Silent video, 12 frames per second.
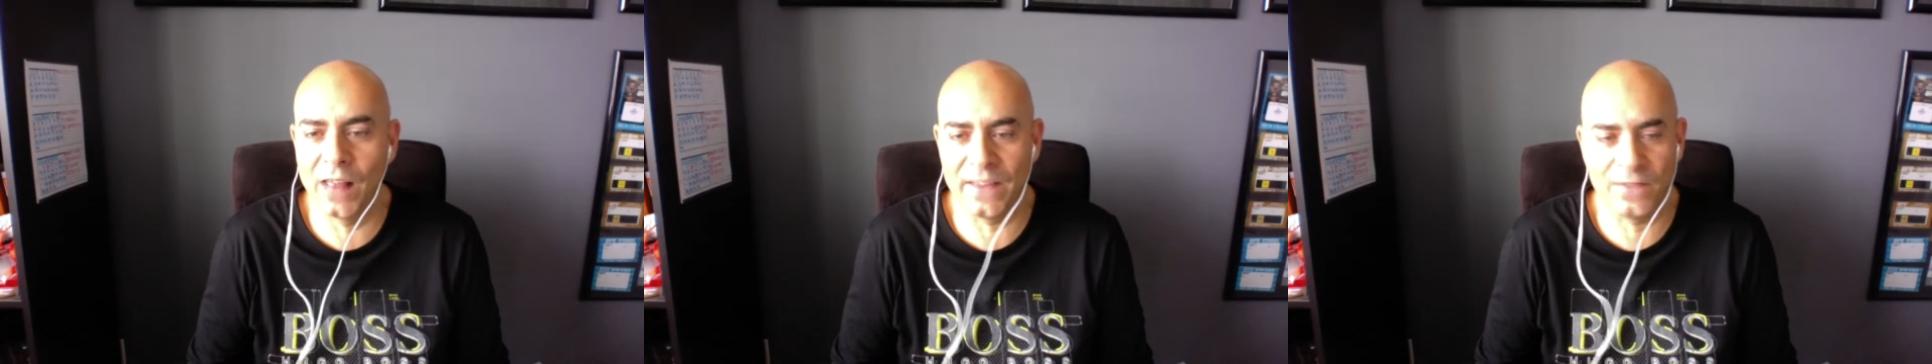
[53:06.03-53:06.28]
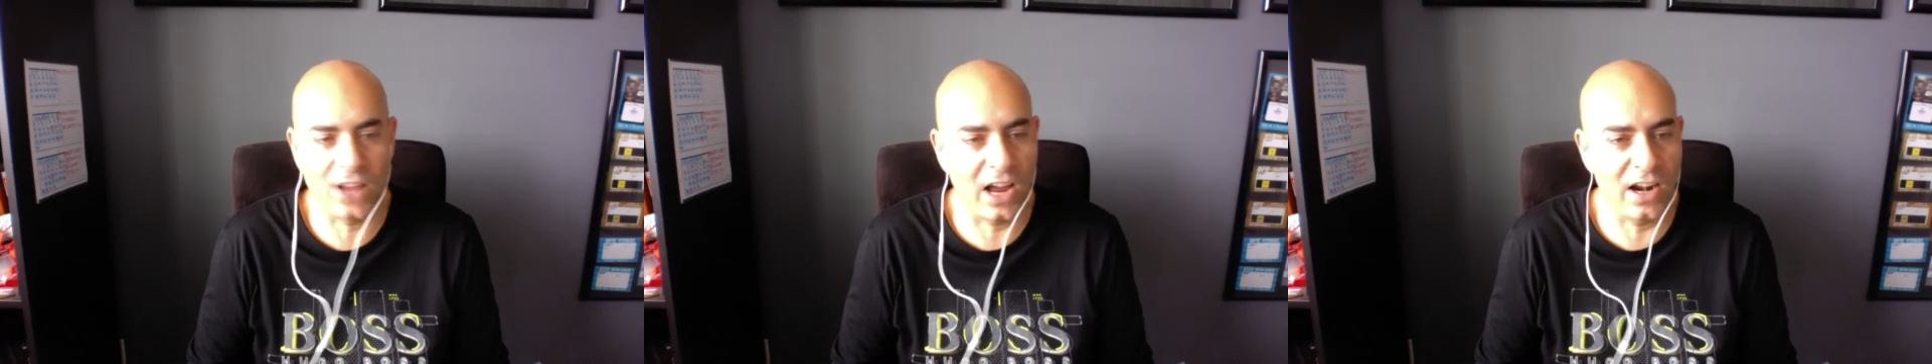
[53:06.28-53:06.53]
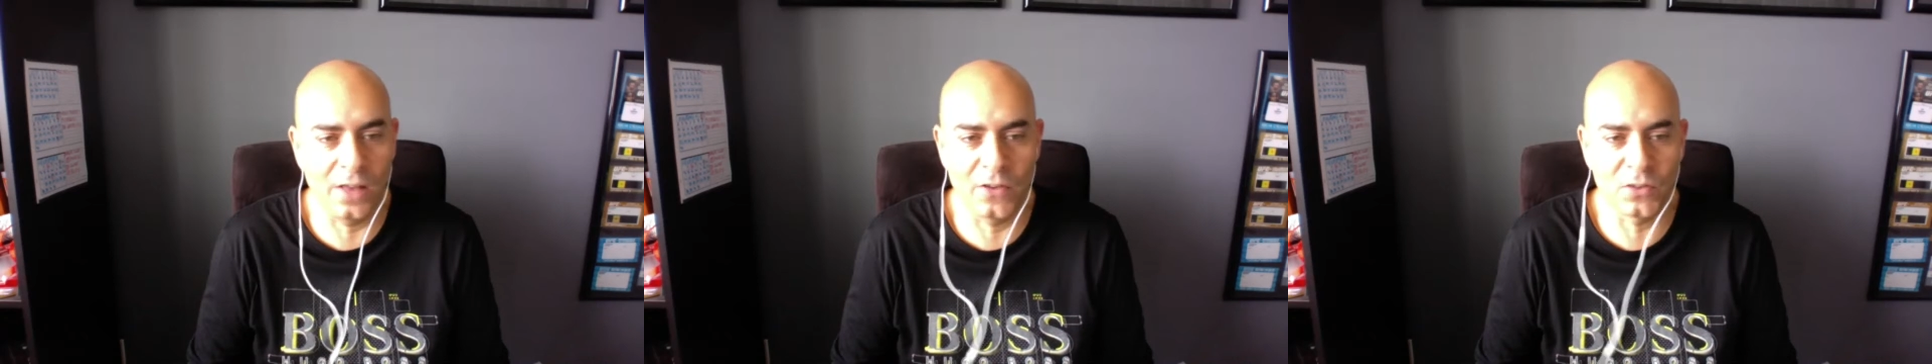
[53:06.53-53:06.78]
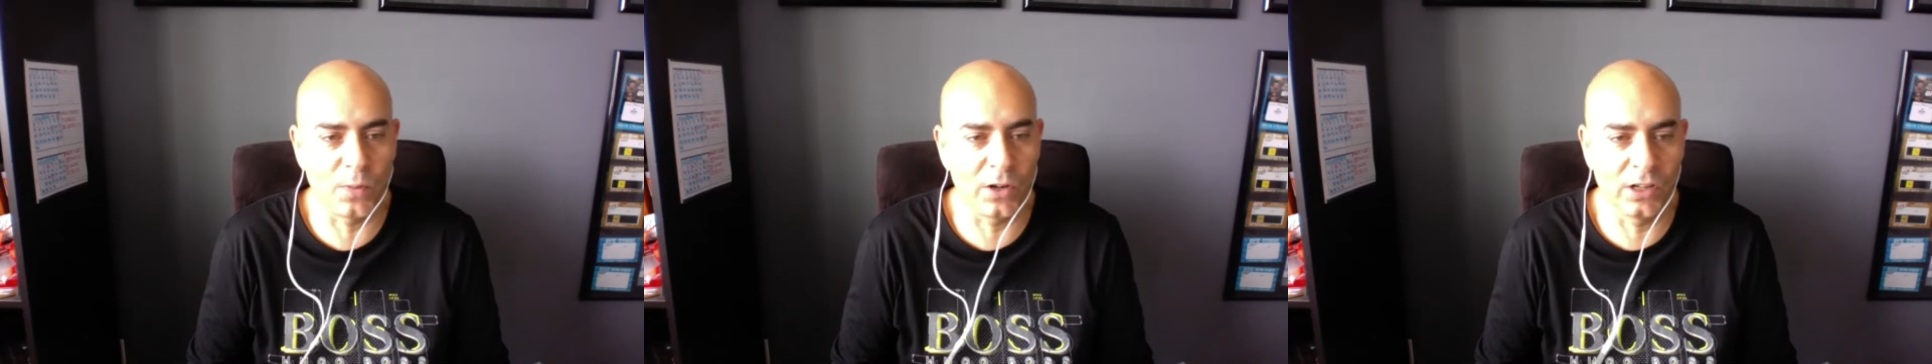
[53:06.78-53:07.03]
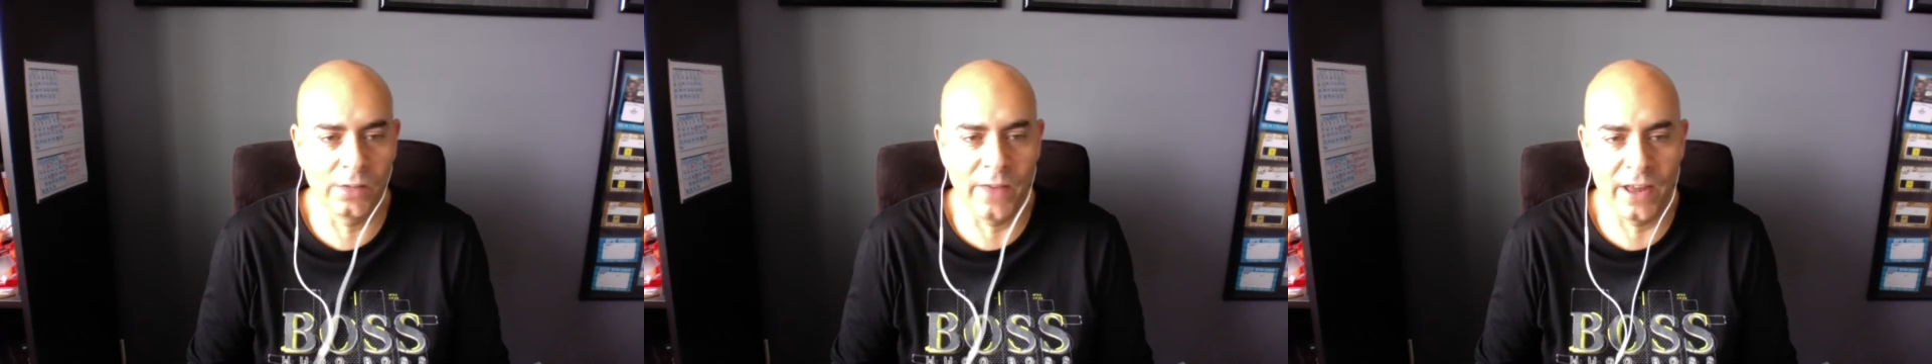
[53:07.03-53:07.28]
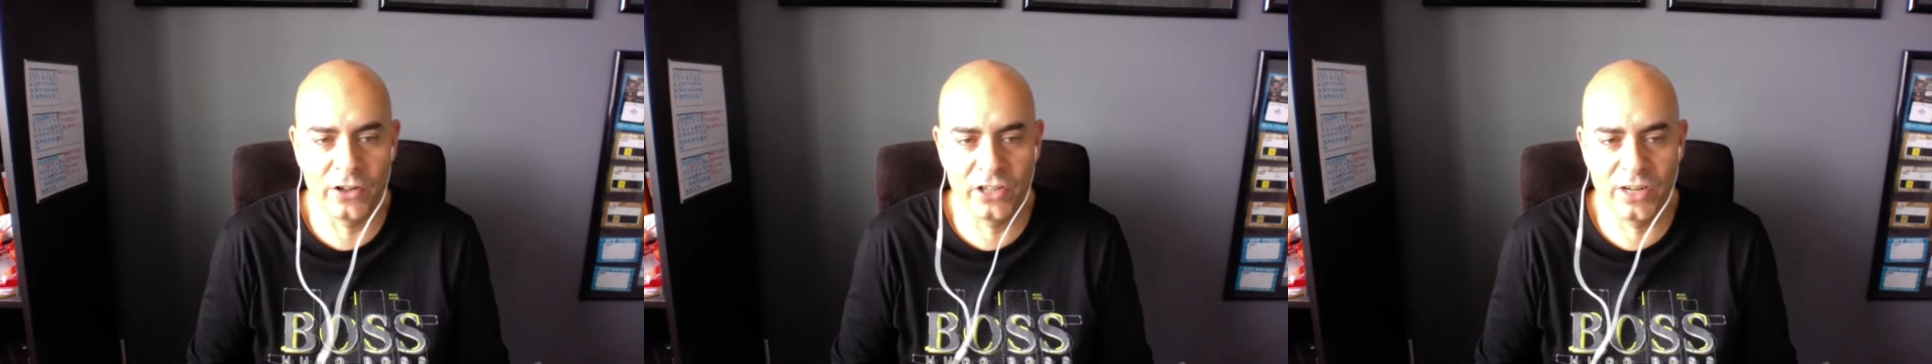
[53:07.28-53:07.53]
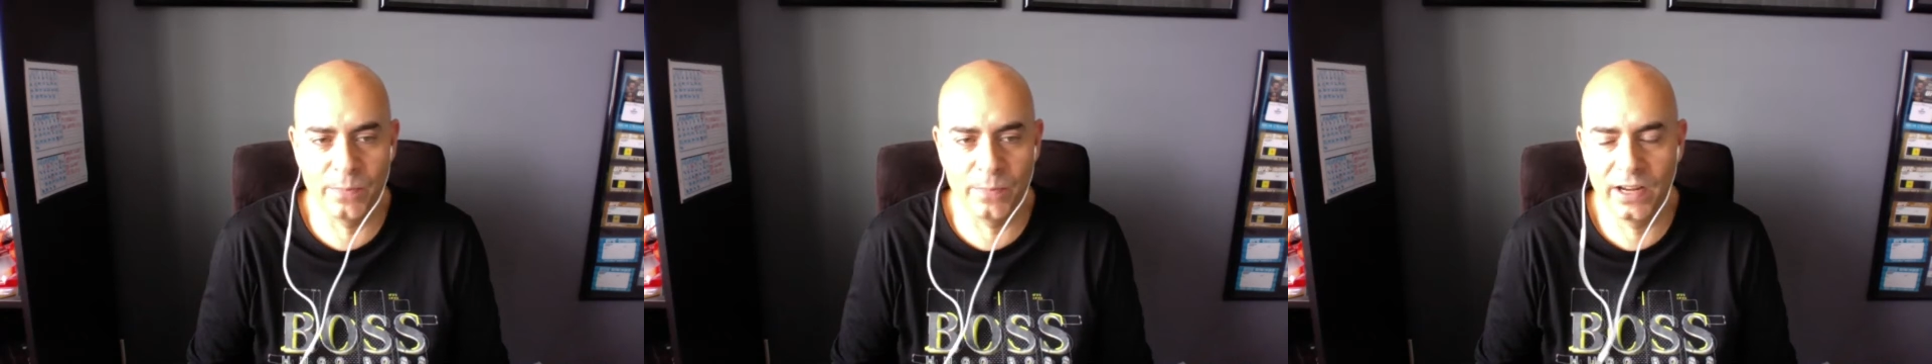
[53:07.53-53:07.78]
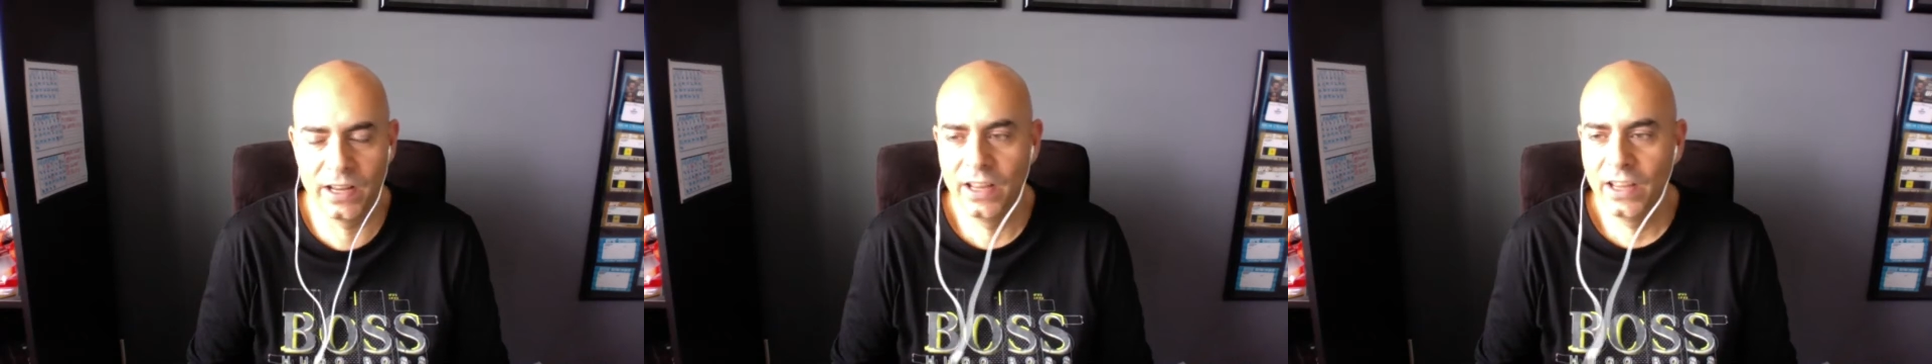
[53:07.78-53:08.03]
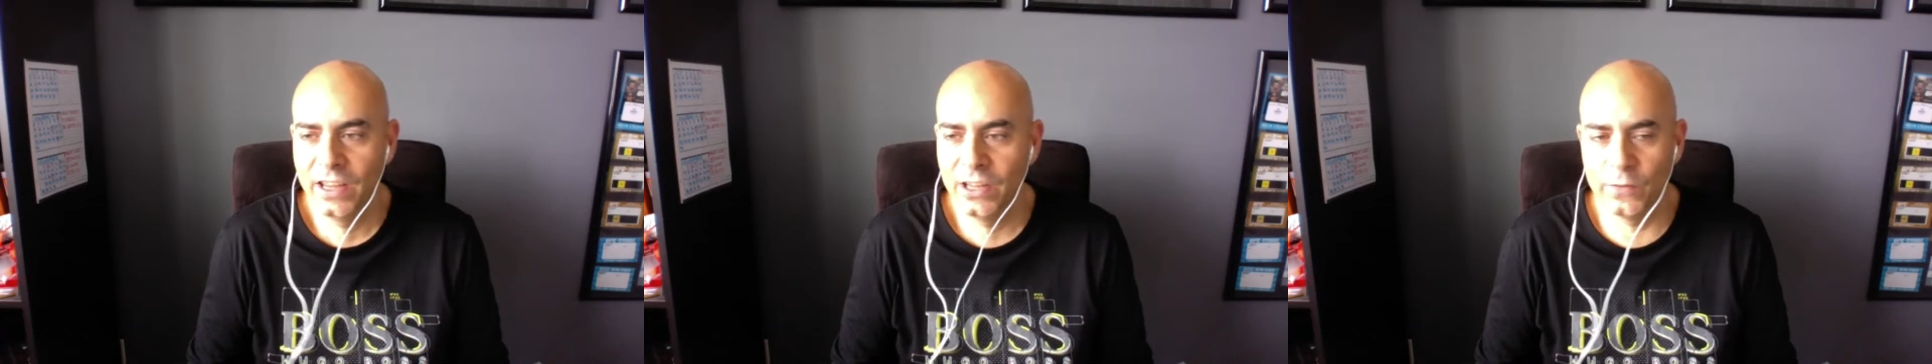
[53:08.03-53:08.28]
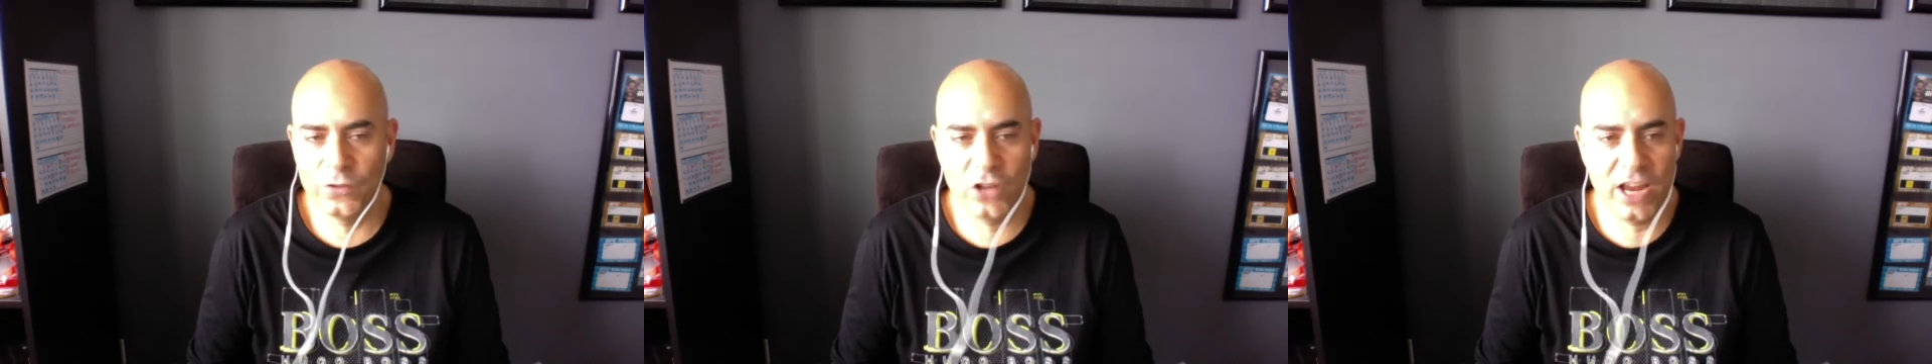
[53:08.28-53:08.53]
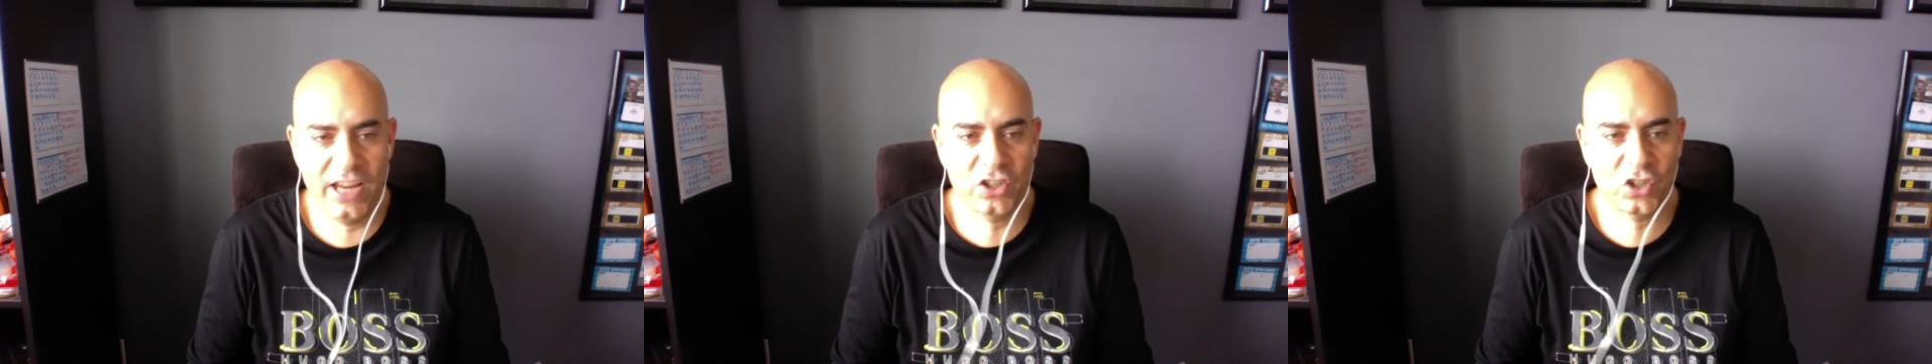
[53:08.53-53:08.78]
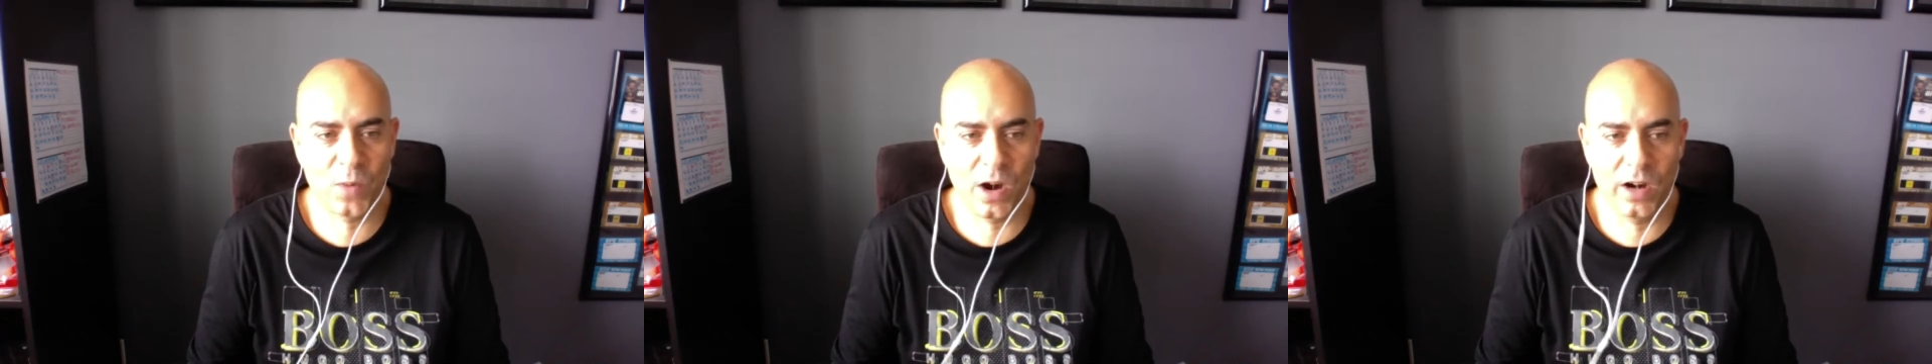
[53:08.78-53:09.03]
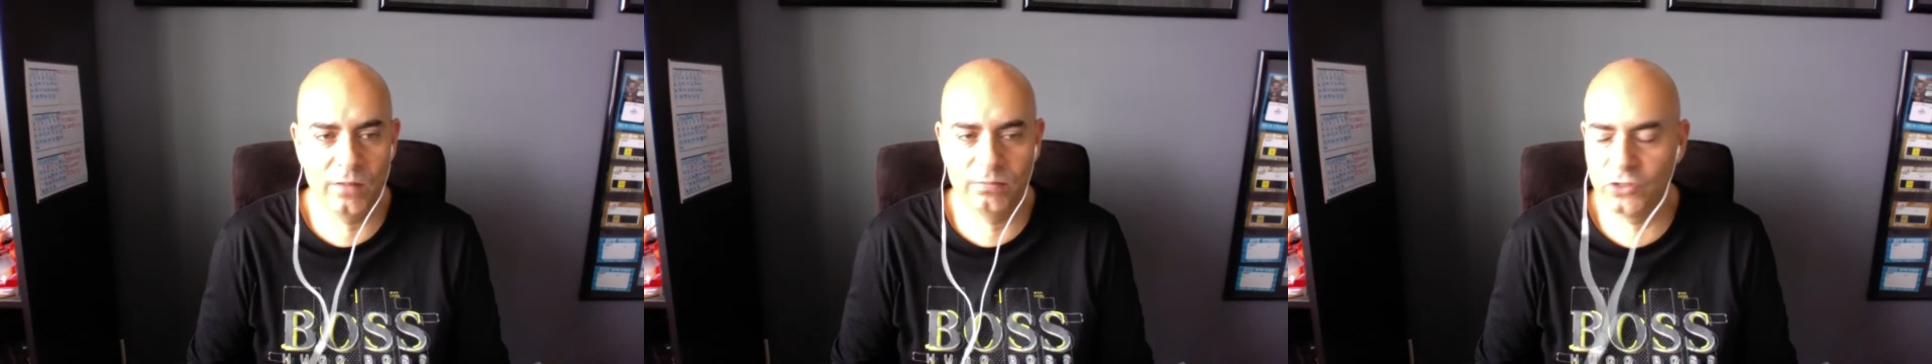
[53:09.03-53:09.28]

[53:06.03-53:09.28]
They've got all this bundle of energy. But if Jake is smart,